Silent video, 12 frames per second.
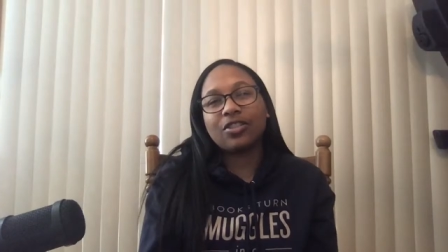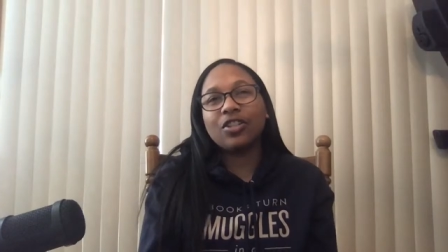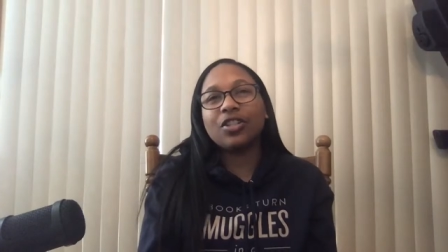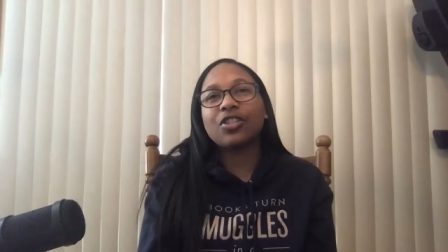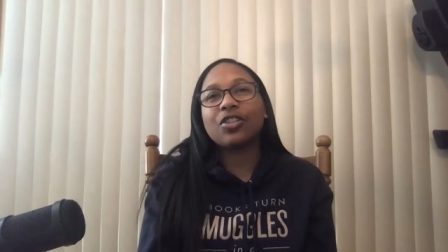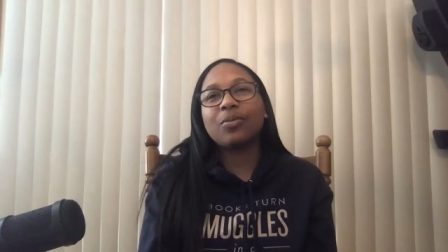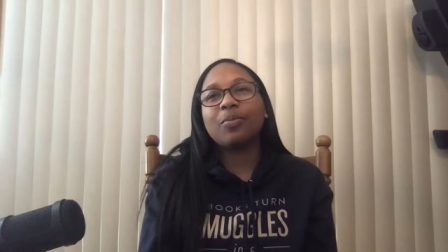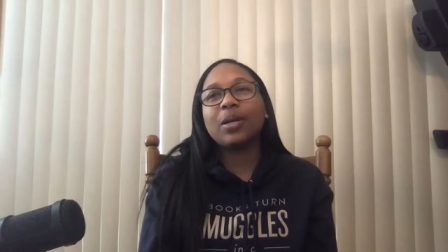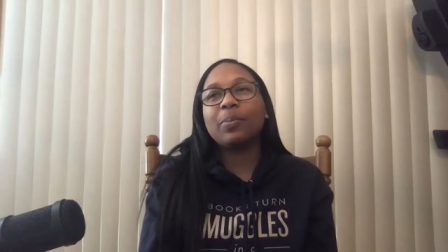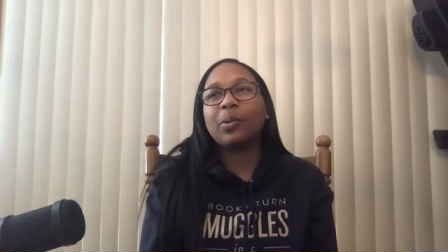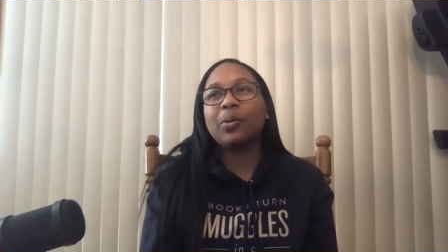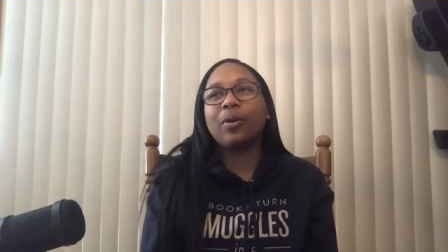there's certain
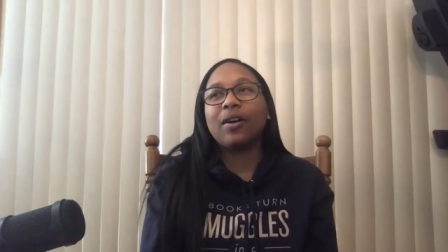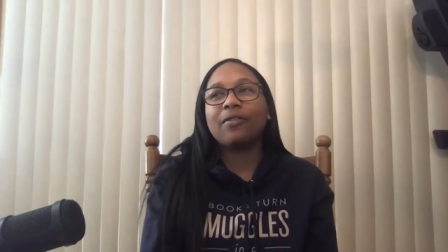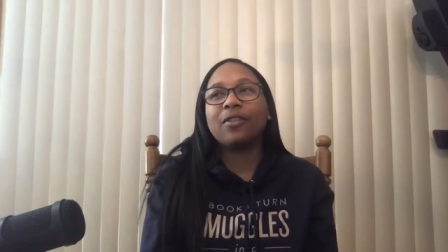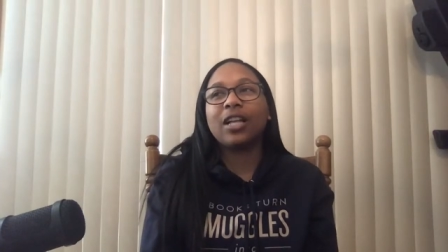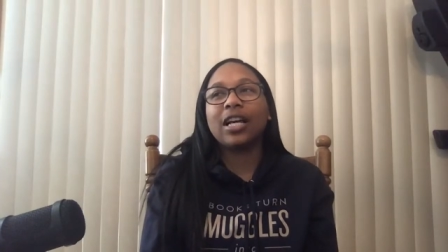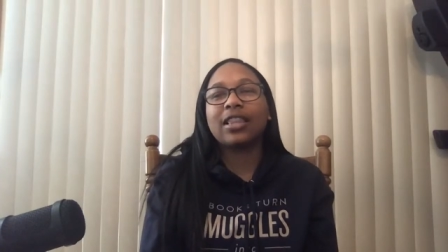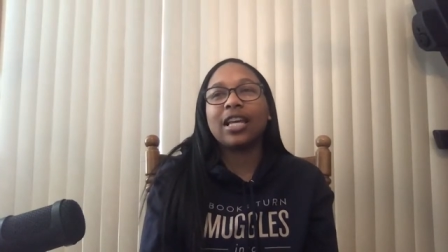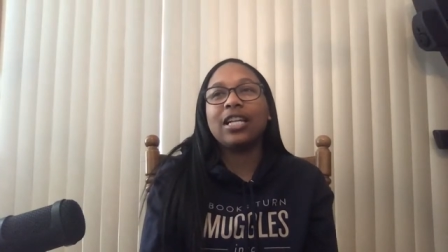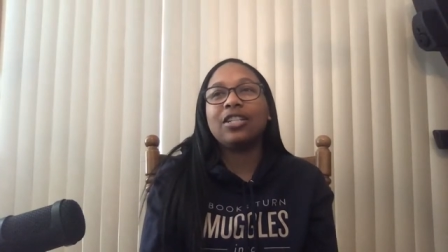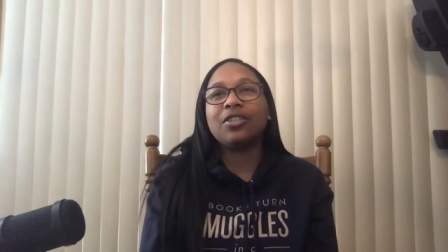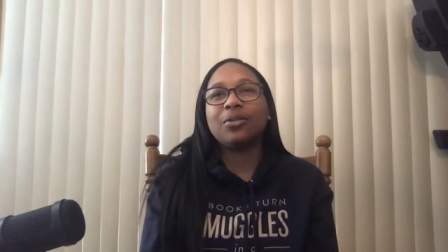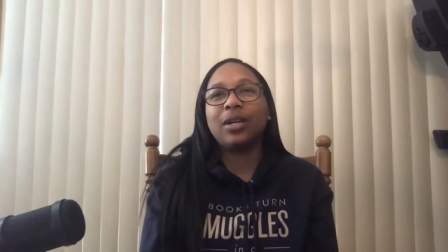people who I feel like they
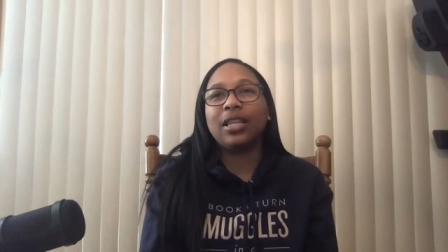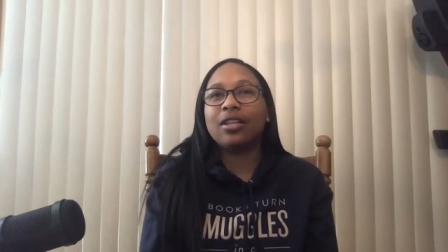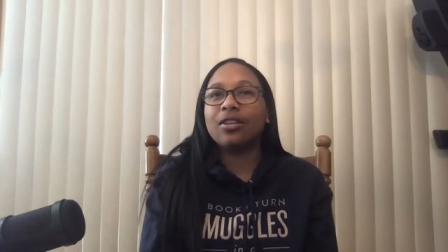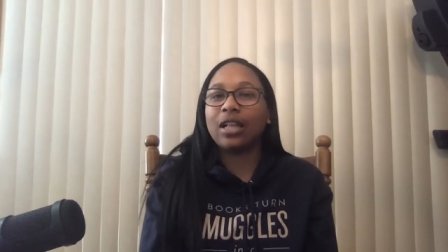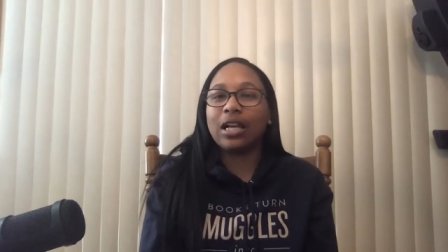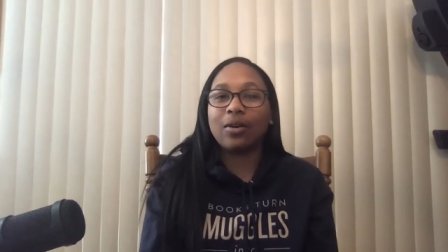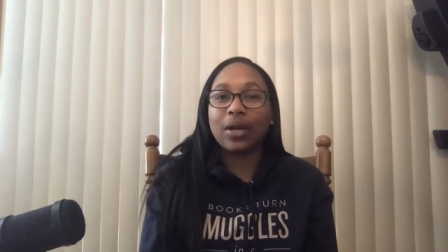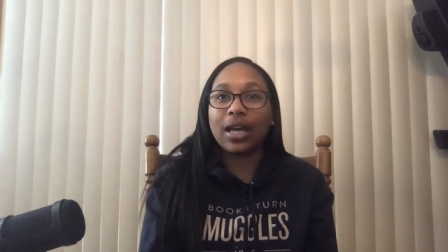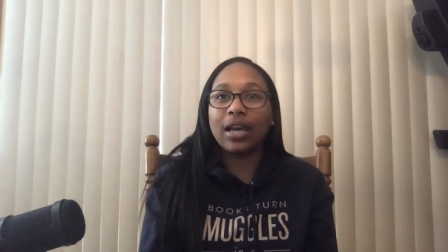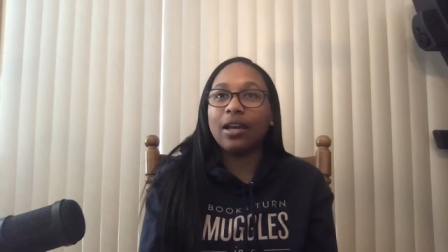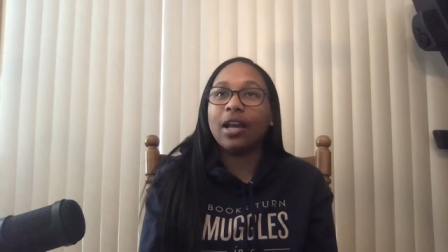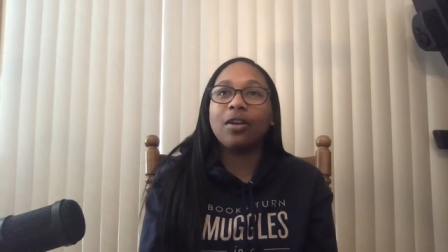do it and they're like
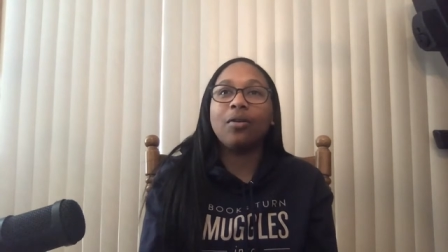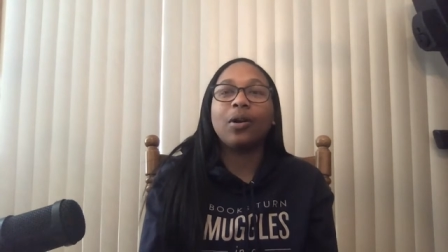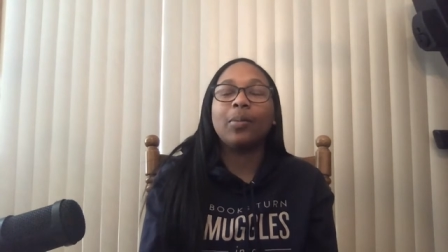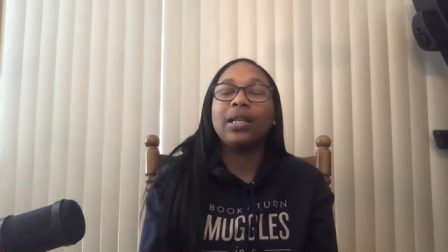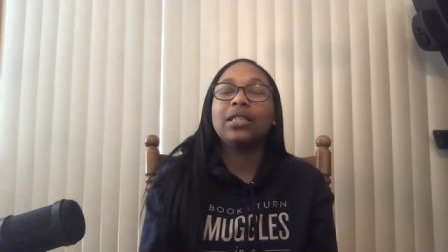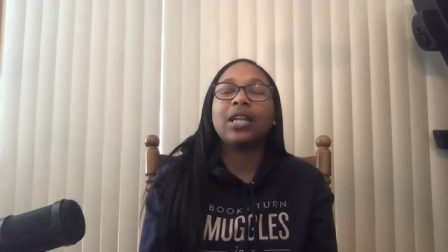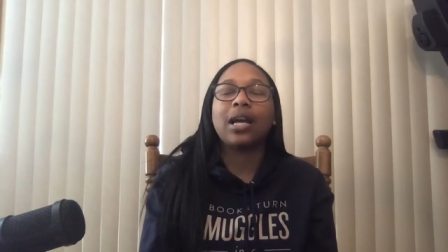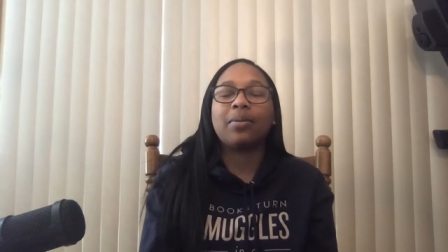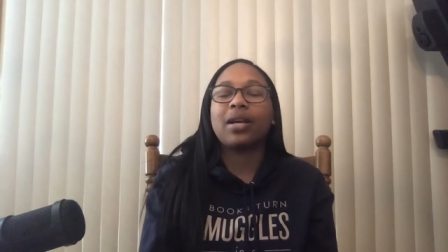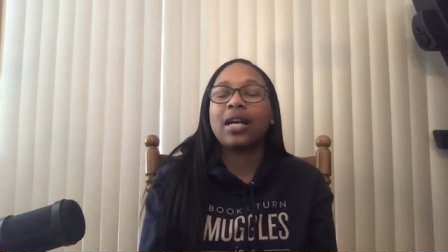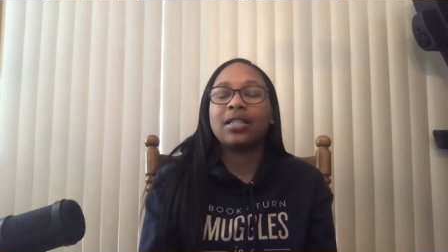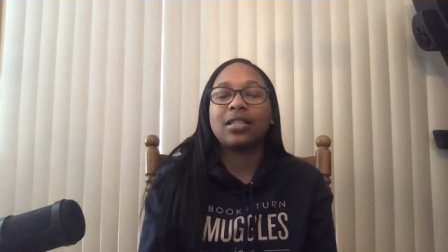okay I don't want to be
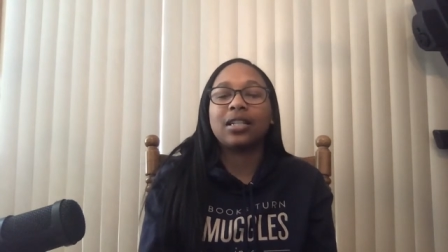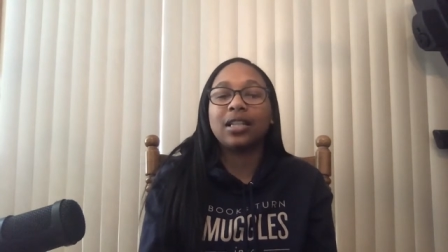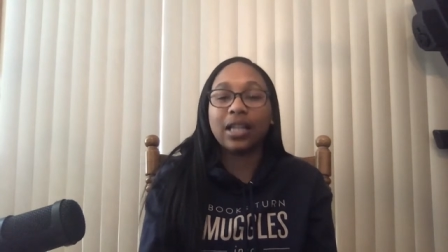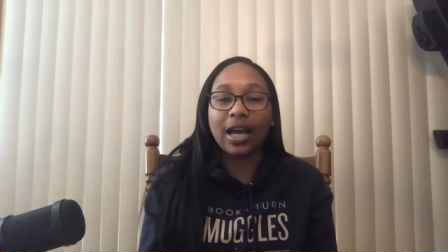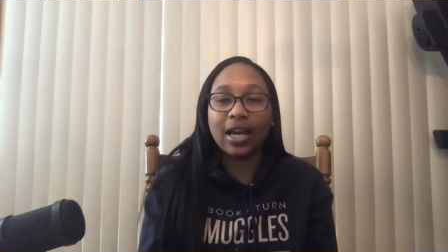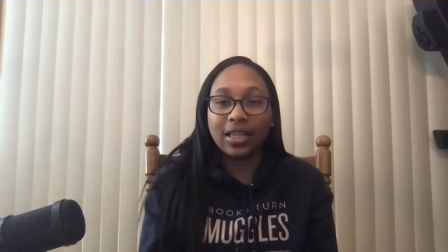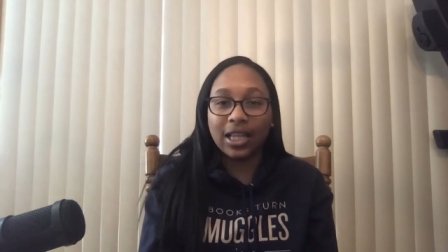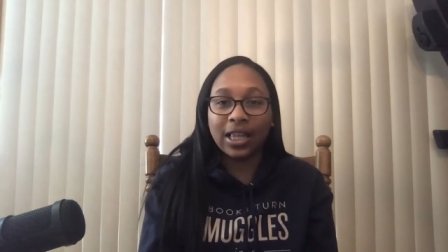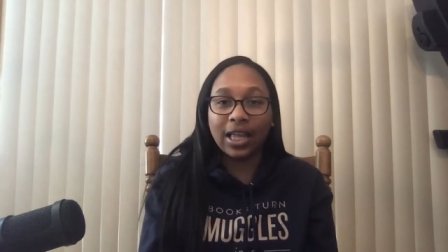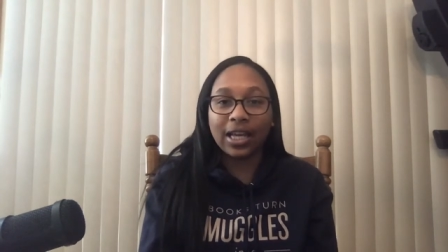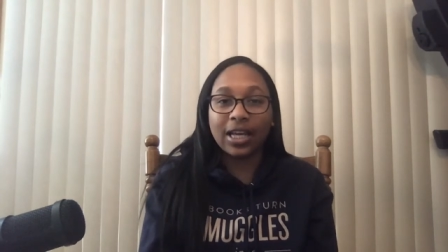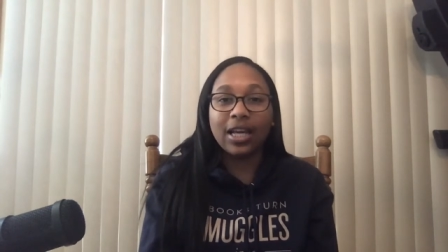typecasted in that and they
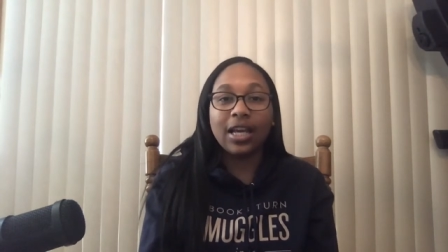like